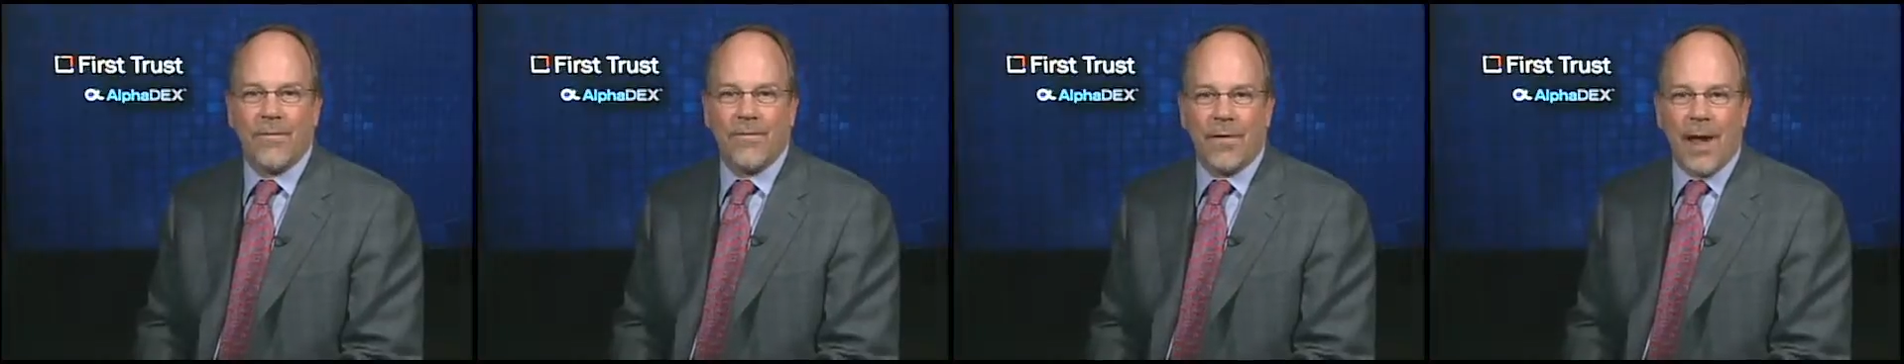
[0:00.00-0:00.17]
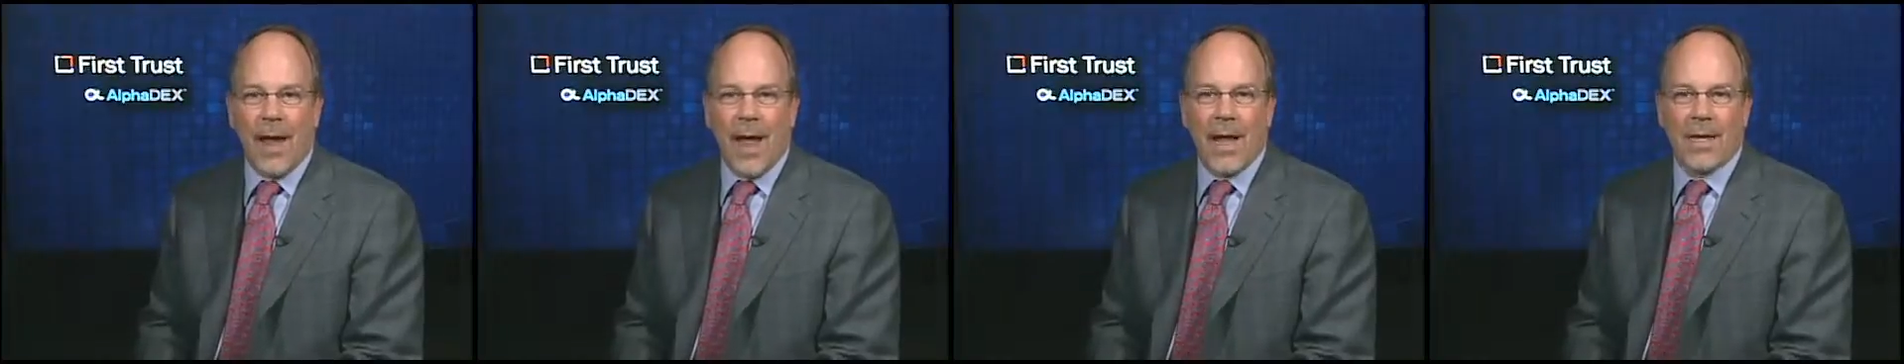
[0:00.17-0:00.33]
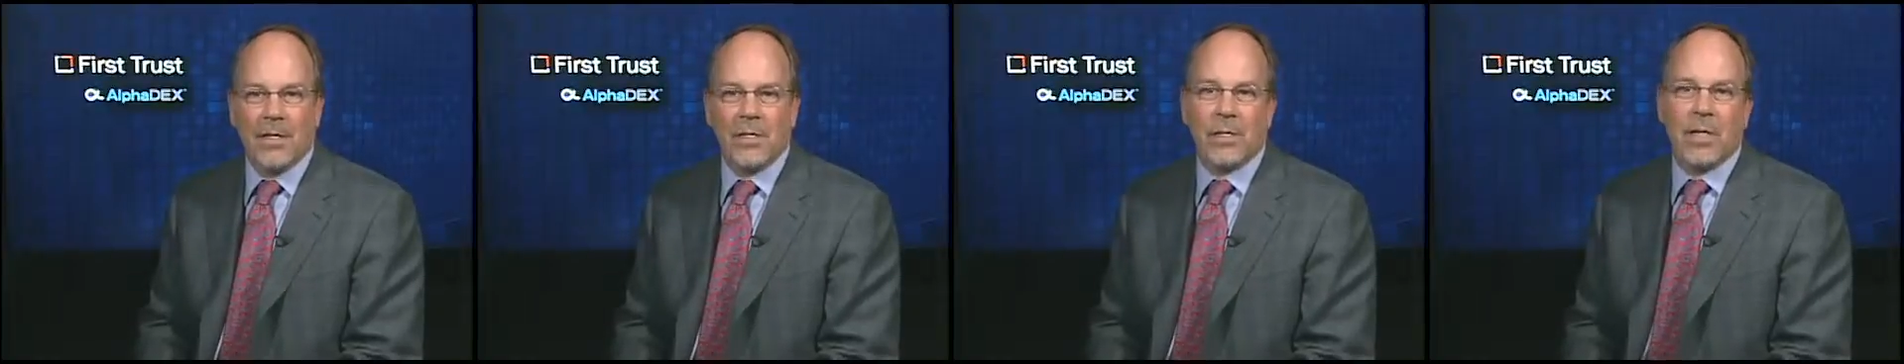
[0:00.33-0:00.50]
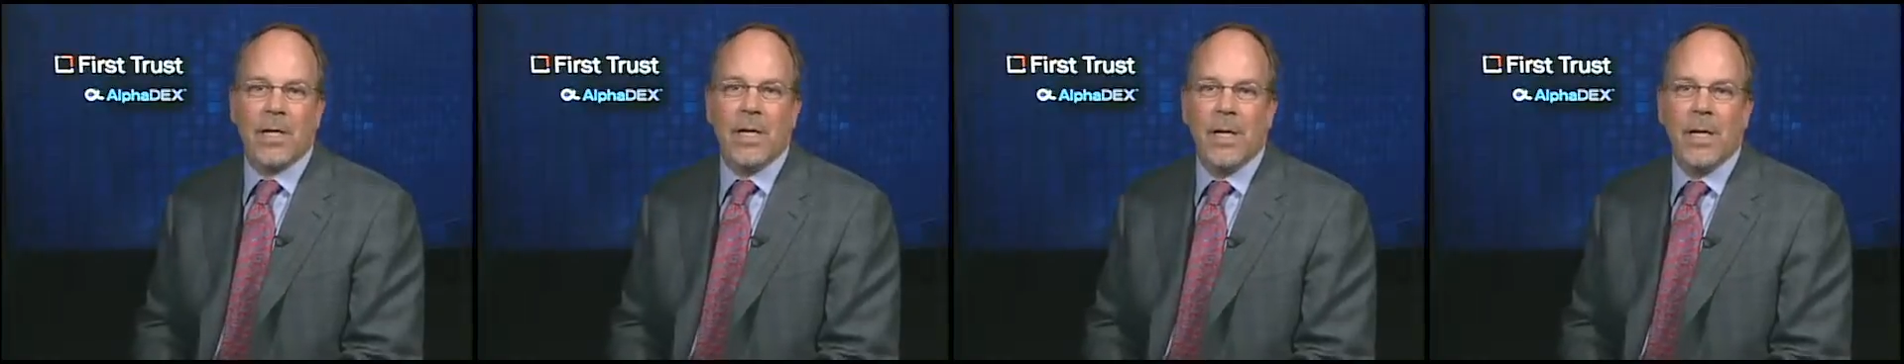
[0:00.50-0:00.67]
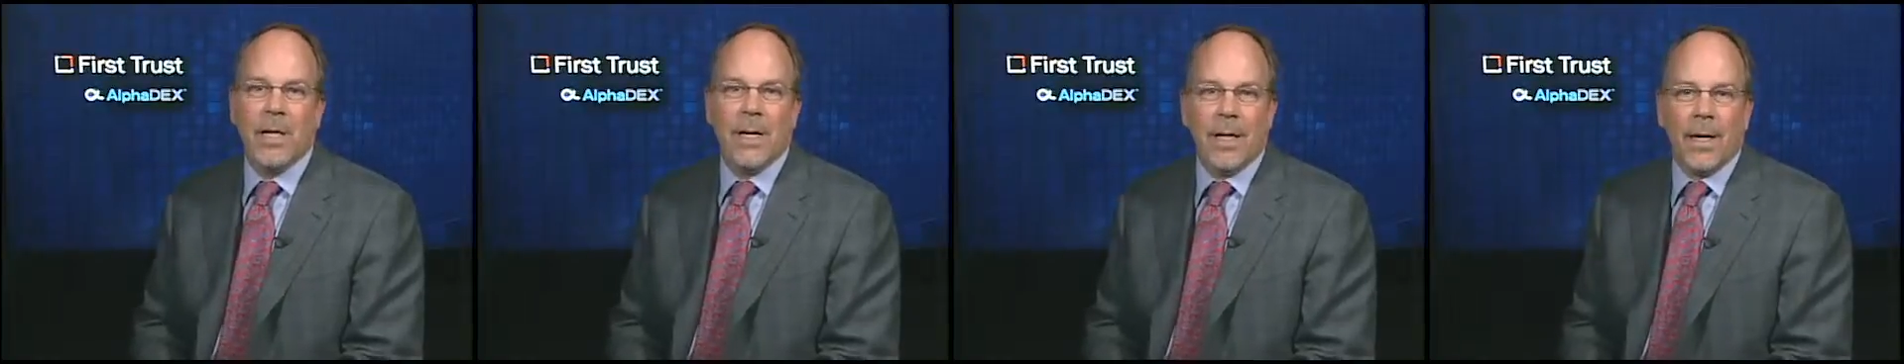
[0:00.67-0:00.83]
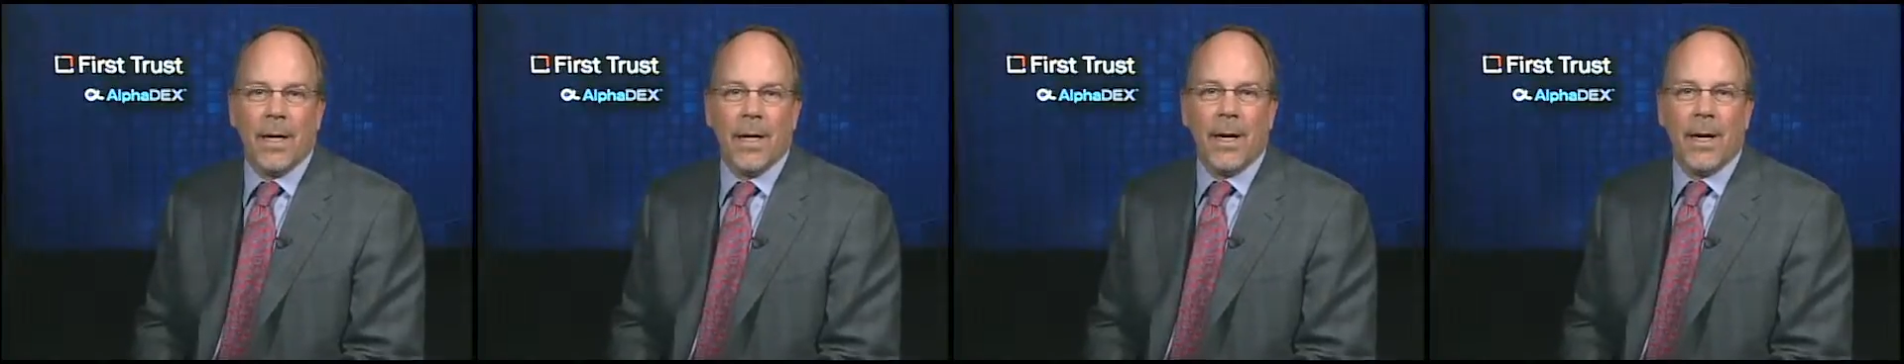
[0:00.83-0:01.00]
fast,
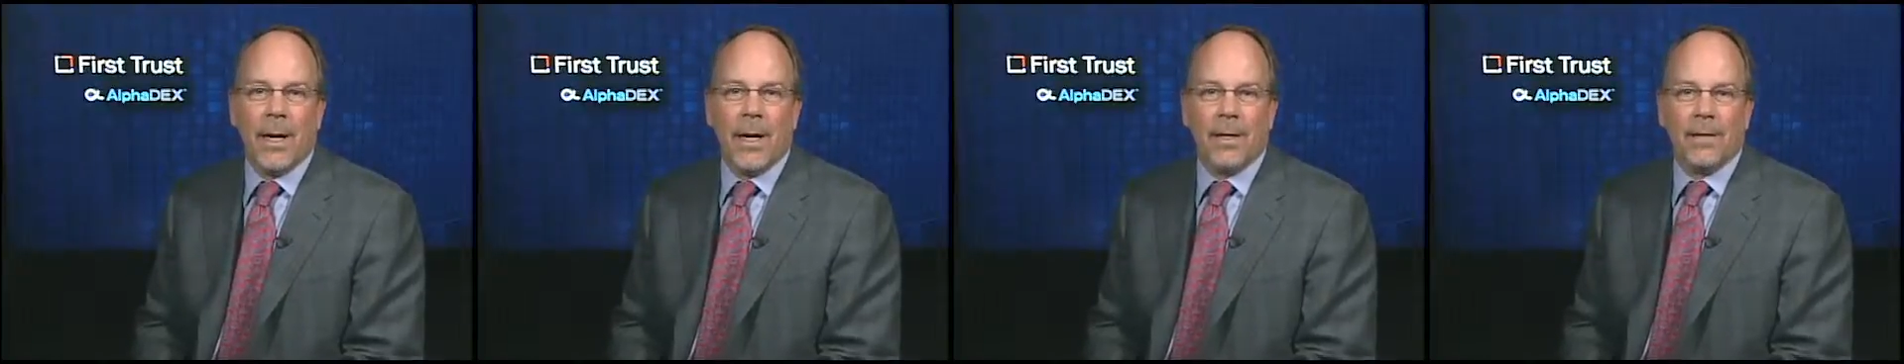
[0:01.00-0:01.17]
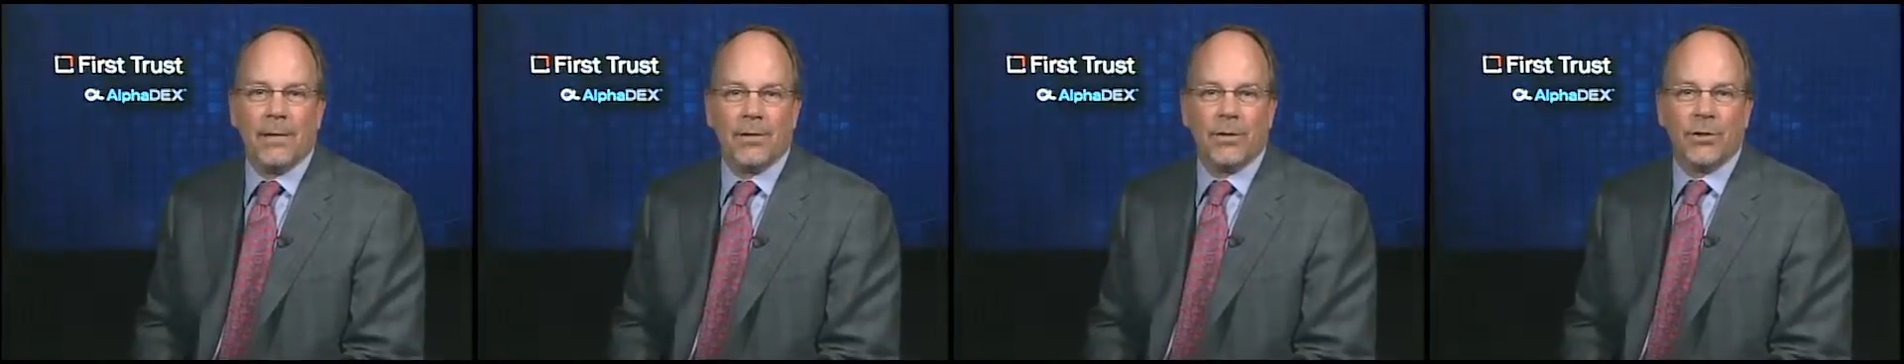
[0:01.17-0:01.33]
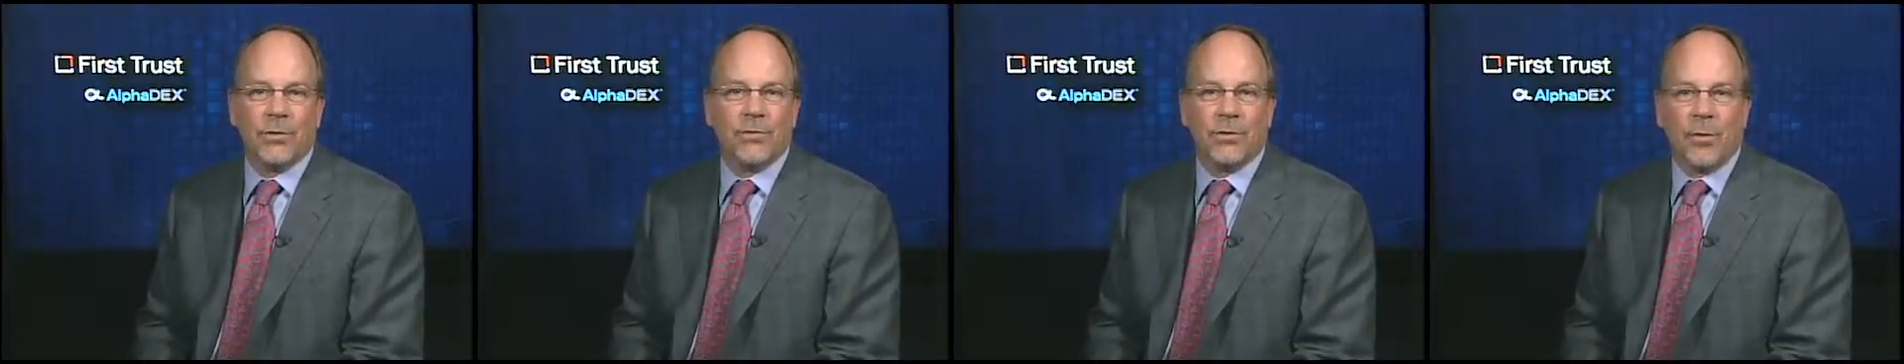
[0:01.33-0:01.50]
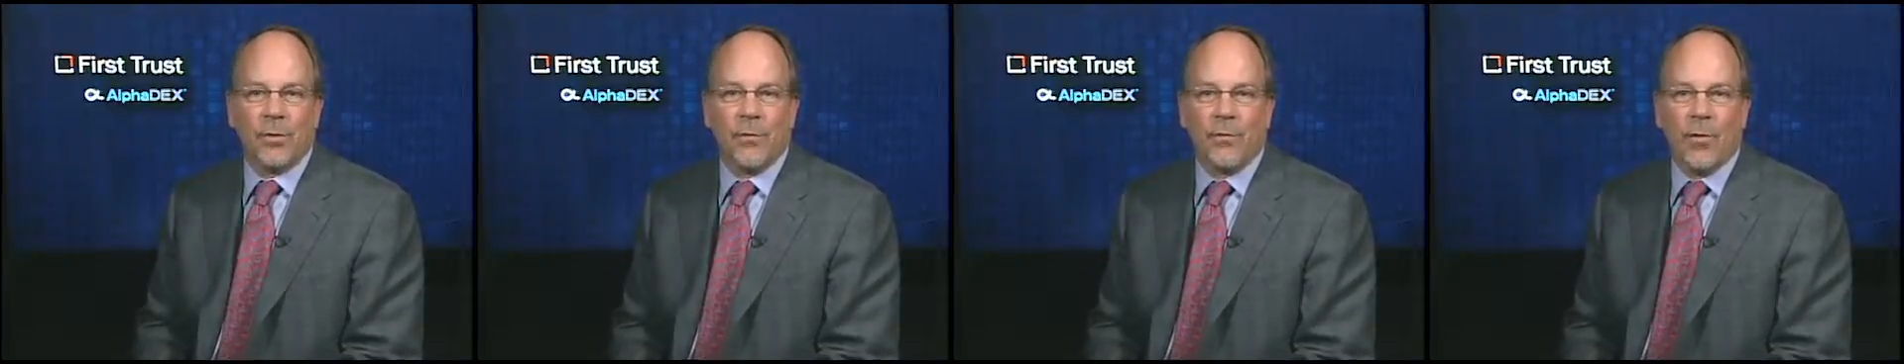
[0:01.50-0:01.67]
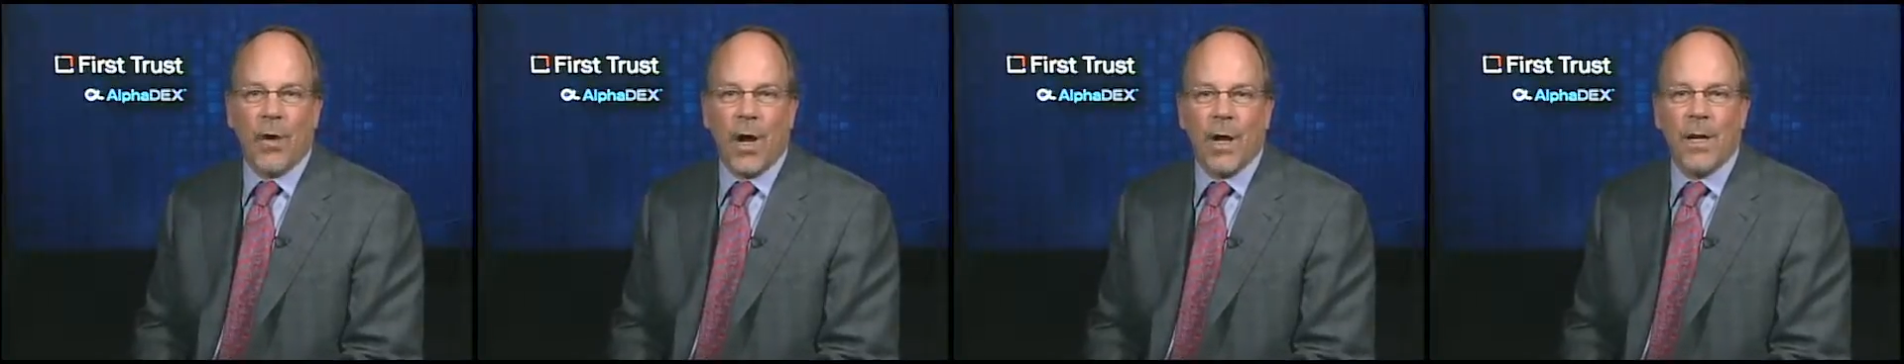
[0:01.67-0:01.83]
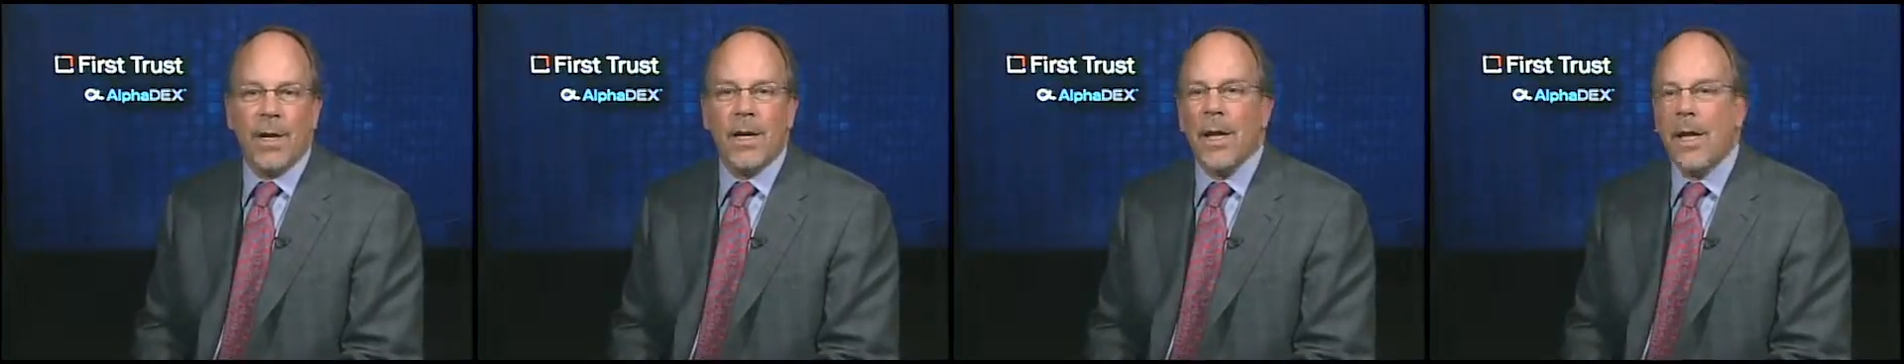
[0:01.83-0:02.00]
just for
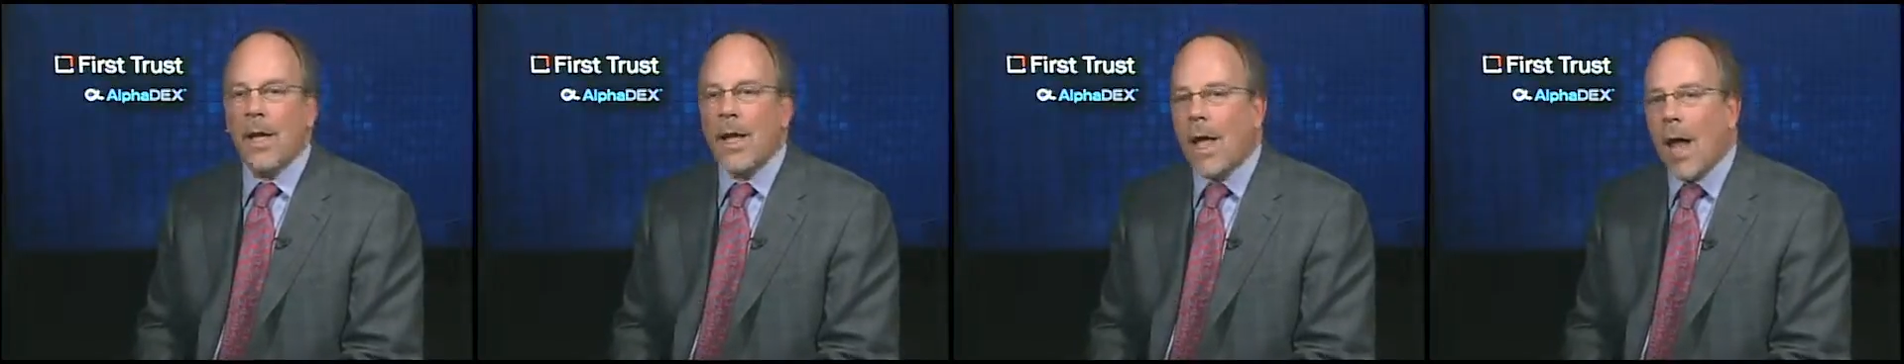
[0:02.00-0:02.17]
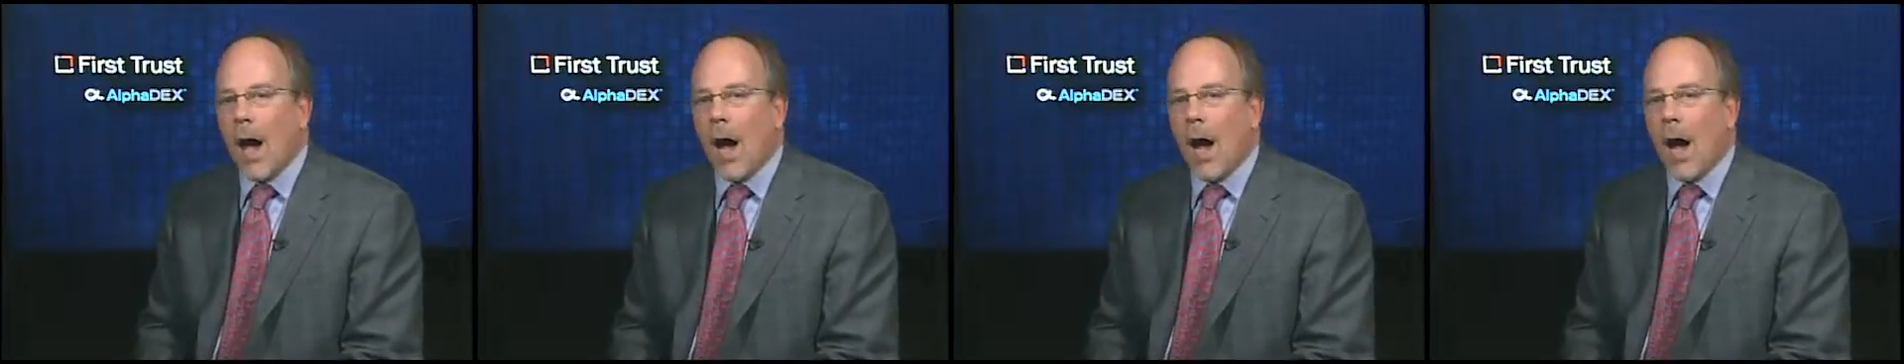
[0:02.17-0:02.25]
fun.